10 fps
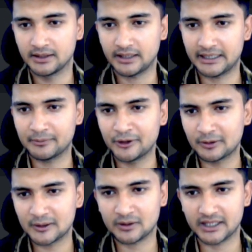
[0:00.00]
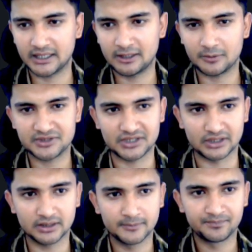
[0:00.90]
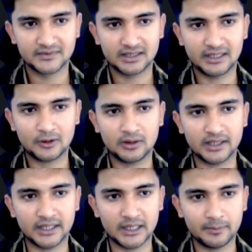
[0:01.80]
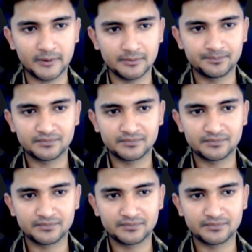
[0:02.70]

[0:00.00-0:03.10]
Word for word: I'm going to click on edit option here. Click on enable,